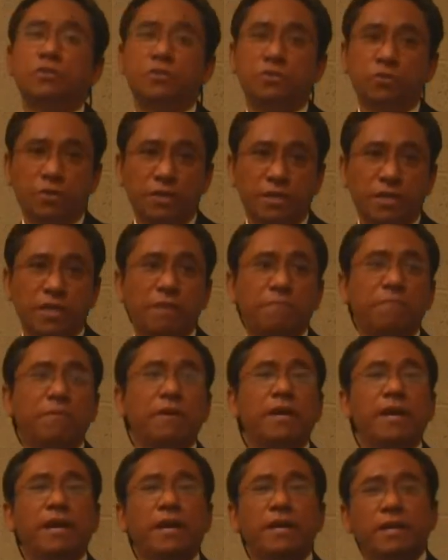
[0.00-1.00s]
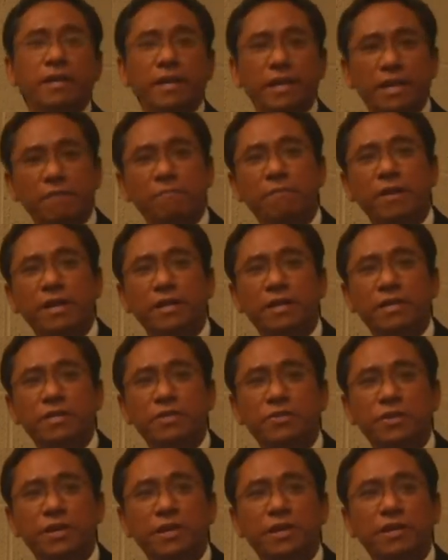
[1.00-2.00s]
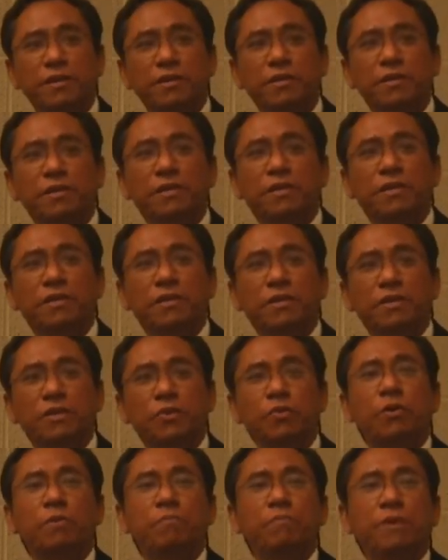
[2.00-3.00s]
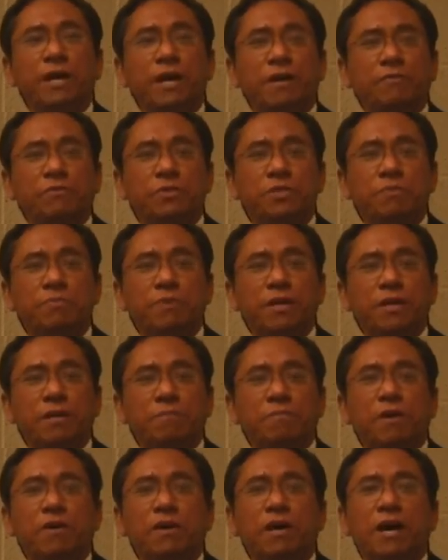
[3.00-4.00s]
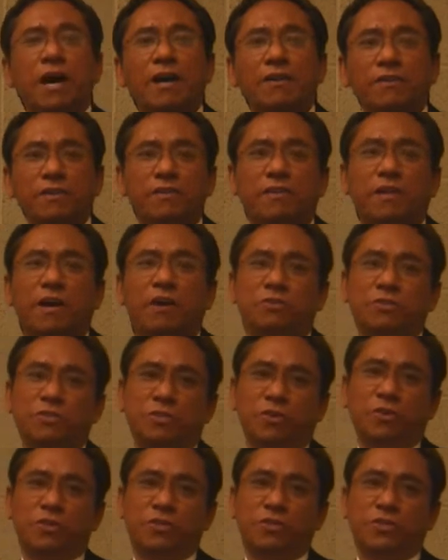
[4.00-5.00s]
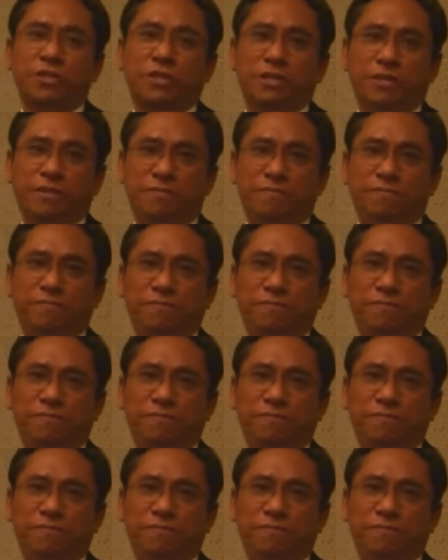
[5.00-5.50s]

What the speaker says: To keep an inmate in jail, you will have to spend about $100,000 a year.